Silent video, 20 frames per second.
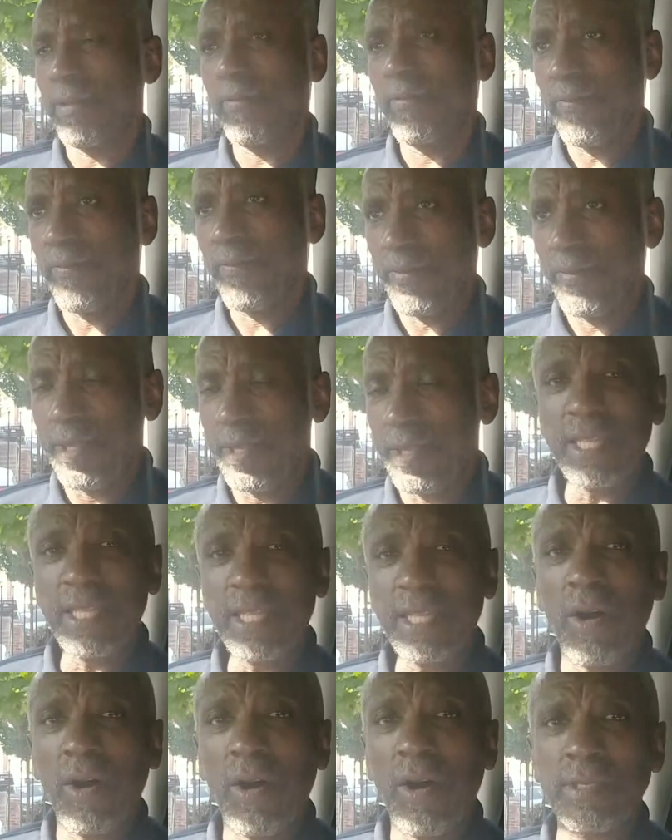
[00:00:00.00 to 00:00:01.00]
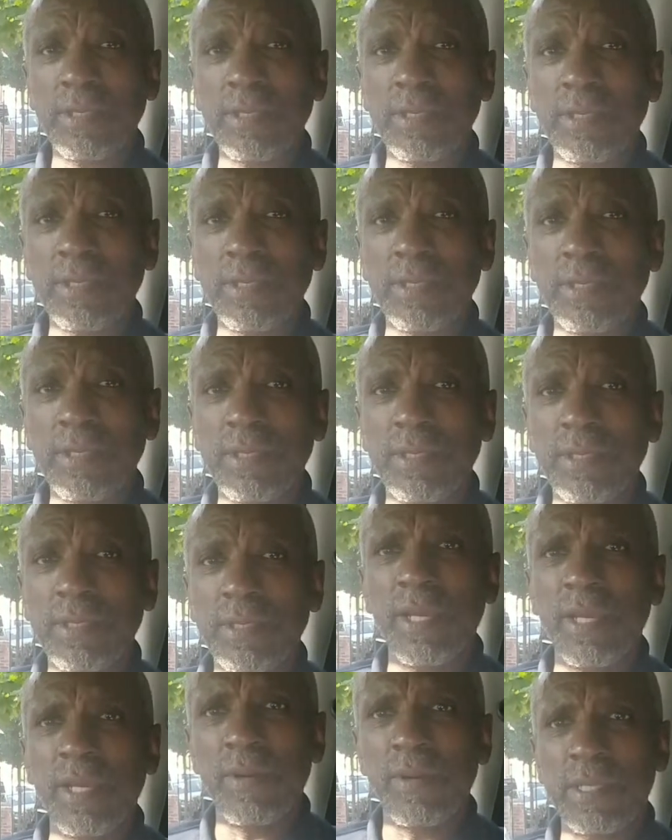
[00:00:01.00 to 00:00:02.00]
you need on site
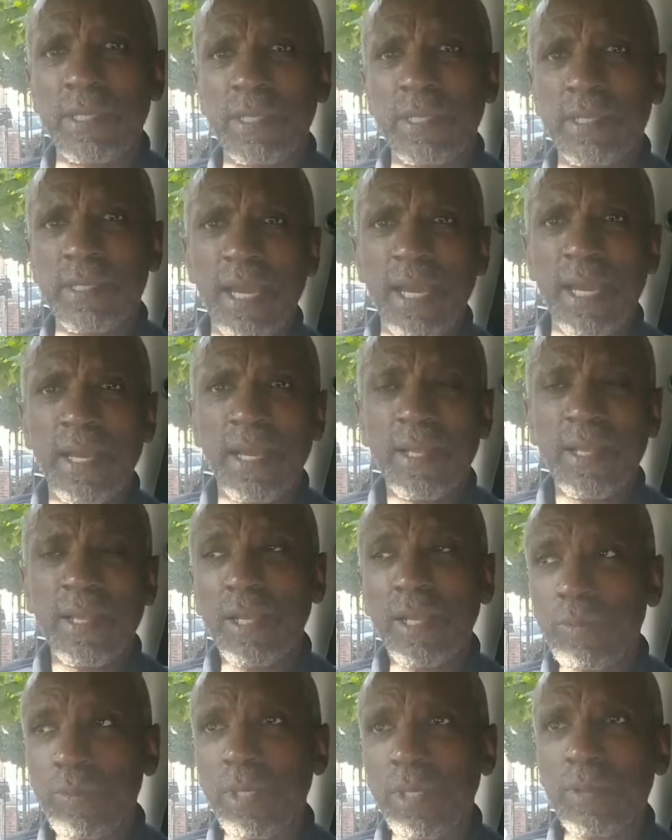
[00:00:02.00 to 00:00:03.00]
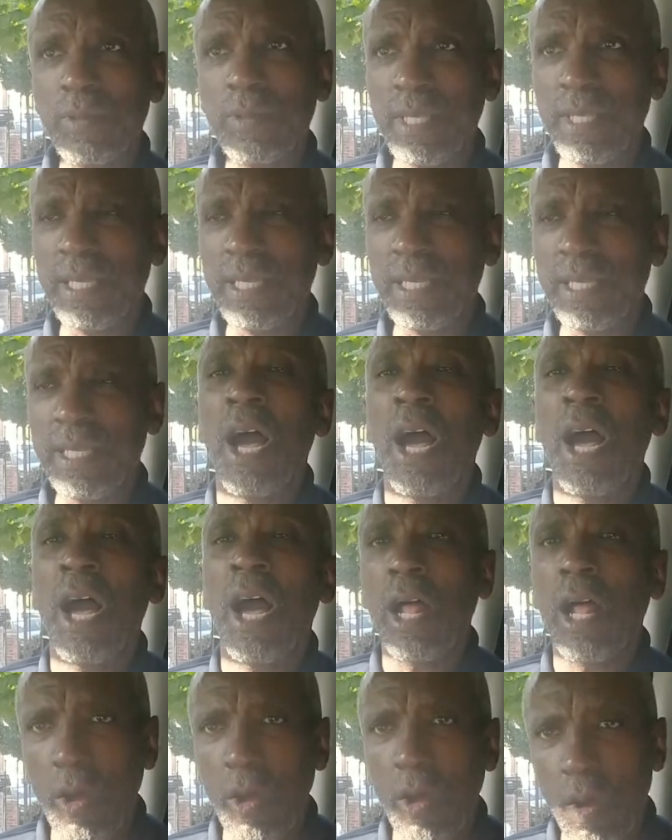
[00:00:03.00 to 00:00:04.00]
experience, right? That's what you need
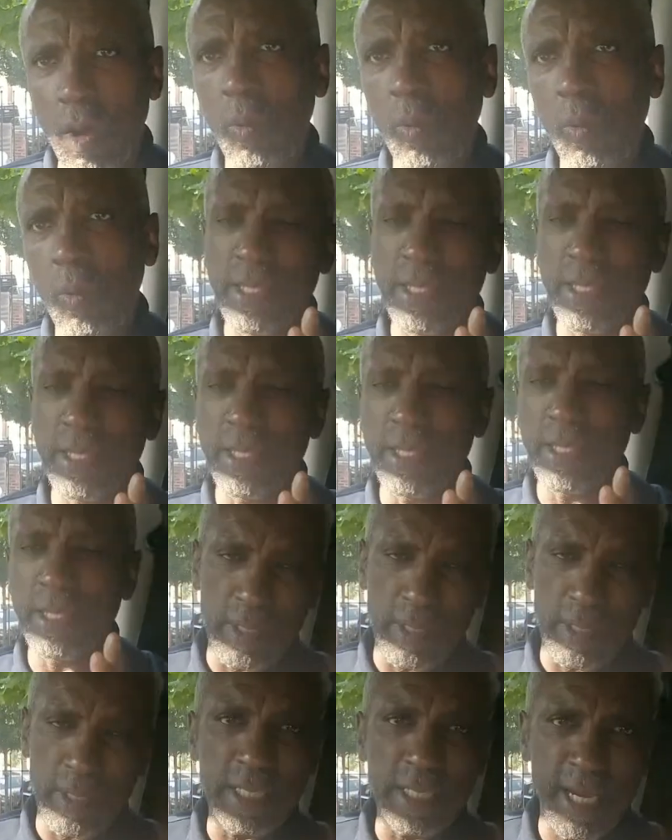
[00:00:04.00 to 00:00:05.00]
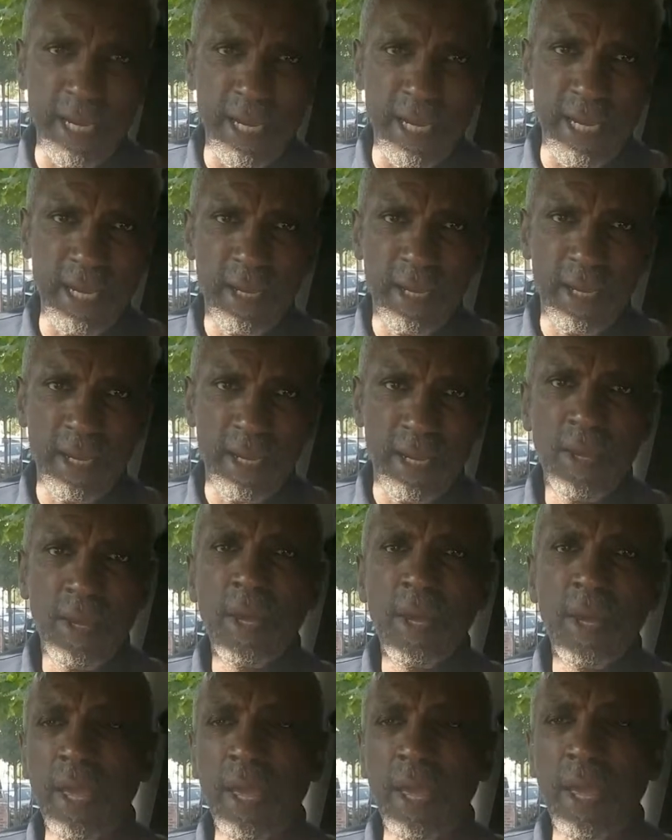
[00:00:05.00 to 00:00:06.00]
along with the college, yeah?
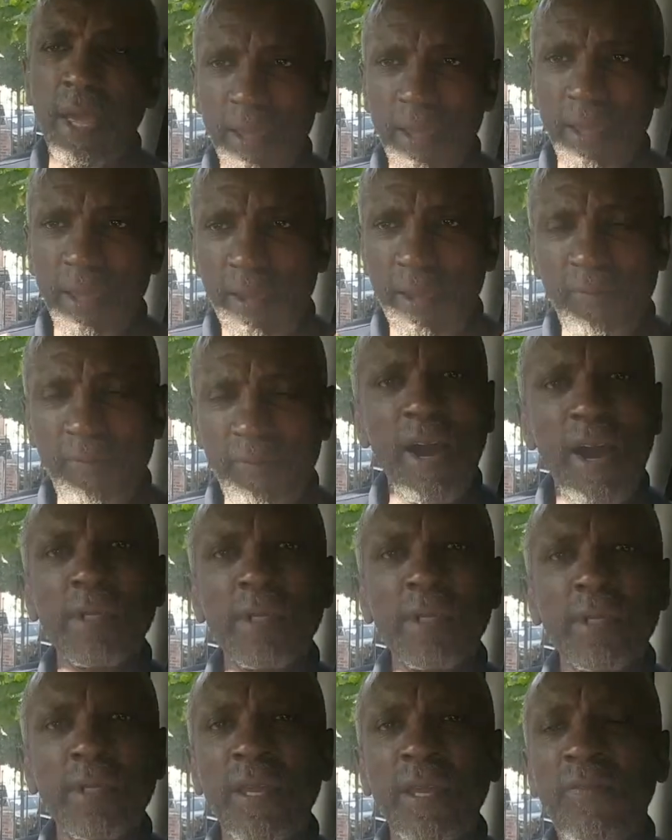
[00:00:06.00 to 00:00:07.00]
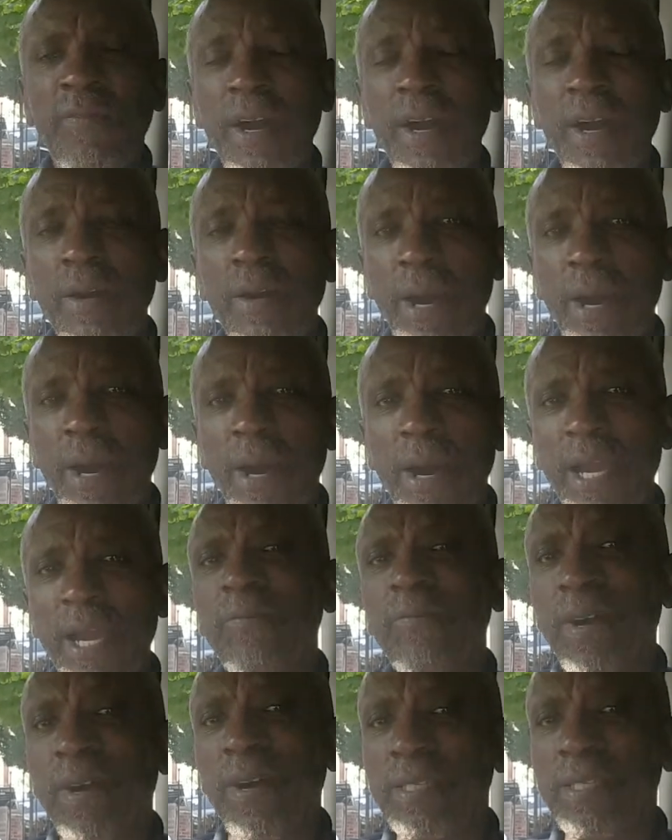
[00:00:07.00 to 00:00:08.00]
My advice
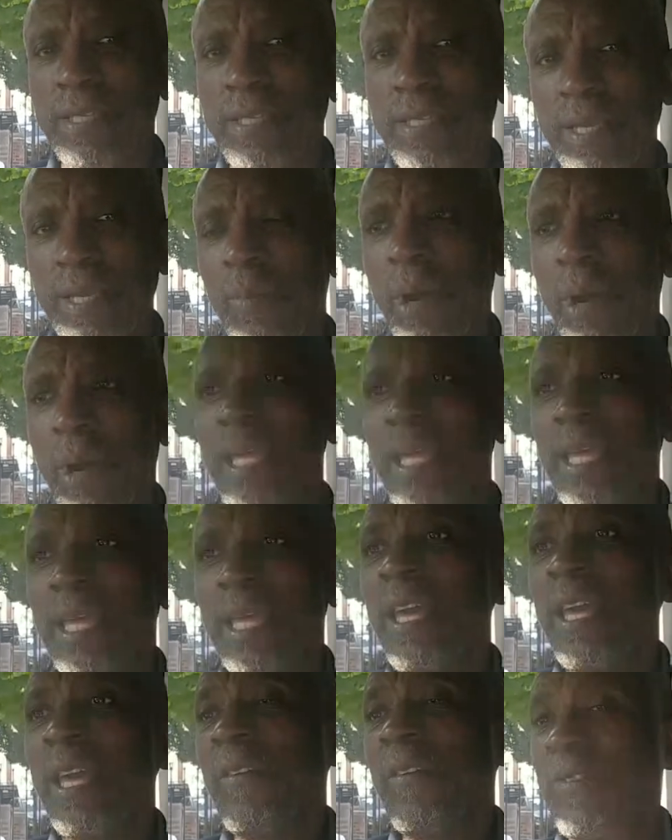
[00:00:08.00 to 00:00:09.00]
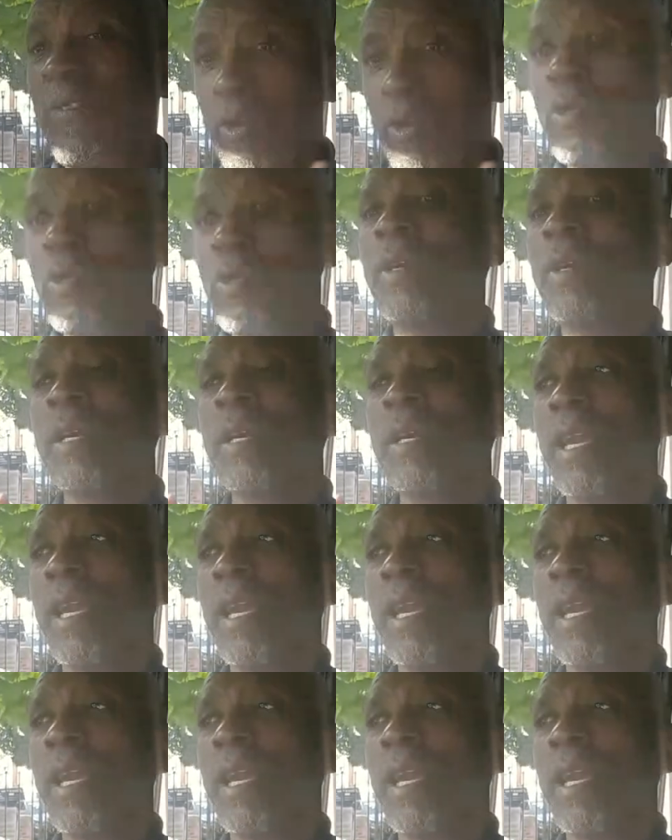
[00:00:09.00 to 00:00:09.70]
to someone, if you can get